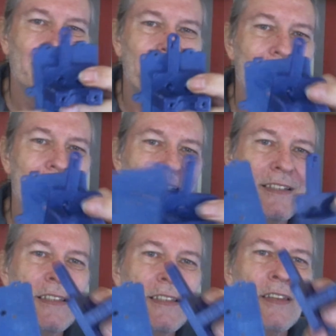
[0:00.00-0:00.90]

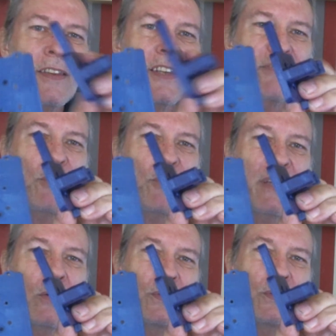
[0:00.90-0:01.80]
and this will be
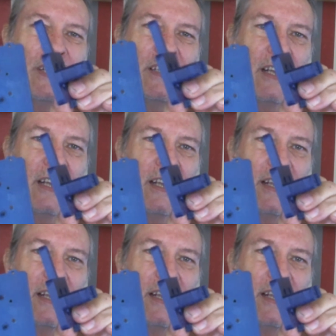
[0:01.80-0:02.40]
holding a